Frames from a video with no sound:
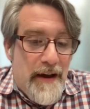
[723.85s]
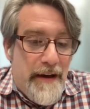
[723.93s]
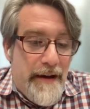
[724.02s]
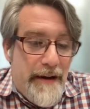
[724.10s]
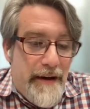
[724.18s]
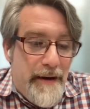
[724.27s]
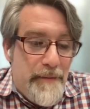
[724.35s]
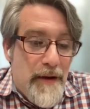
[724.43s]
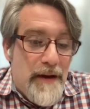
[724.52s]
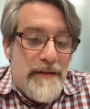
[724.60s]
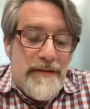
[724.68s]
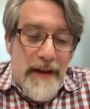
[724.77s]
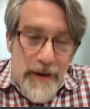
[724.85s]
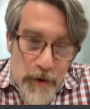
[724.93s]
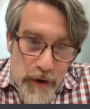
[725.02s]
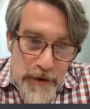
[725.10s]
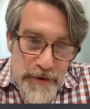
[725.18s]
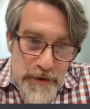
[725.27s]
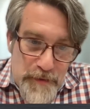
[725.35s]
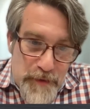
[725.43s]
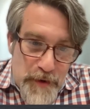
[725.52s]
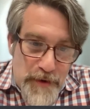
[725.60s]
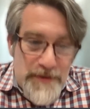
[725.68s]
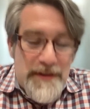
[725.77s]
uh, technology
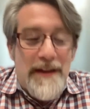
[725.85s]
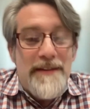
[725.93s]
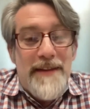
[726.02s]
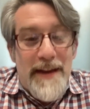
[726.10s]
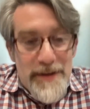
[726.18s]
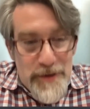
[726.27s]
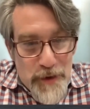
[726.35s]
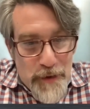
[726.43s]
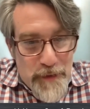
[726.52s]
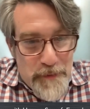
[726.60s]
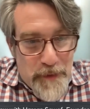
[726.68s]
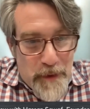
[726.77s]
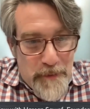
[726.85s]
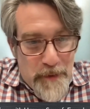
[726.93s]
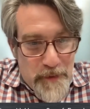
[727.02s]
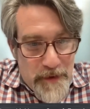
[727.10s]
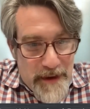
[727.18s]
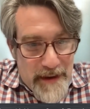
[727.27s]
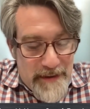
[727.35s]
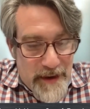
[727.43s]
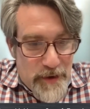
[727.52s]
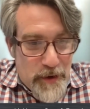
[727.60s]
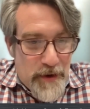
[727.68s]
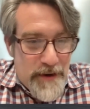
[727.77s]
first and then solve a problem with that
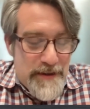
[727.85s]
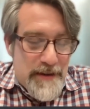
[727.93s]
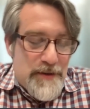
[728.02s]
technology.